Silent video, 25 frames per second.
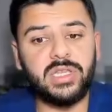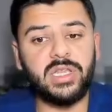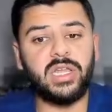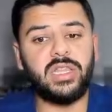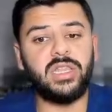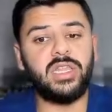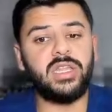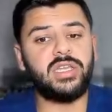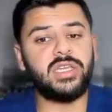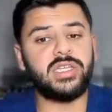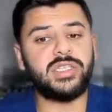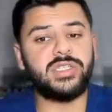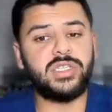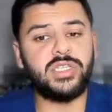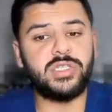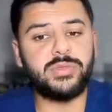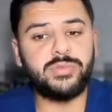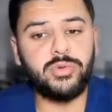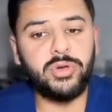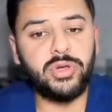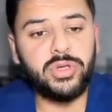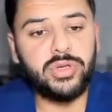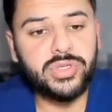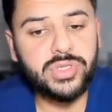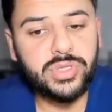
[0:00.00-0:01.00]
and the testes
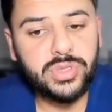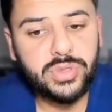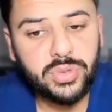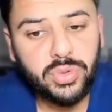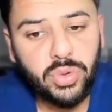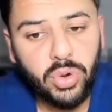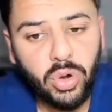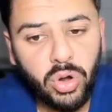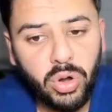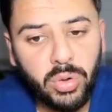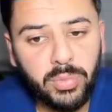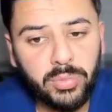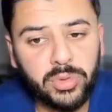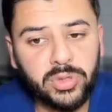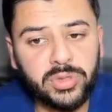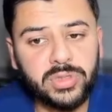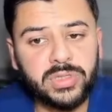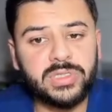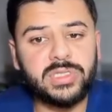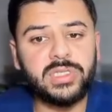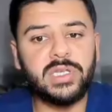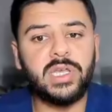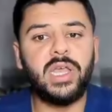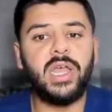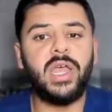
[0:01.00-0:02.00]
produce 2
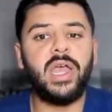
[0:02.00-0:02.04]
hormones,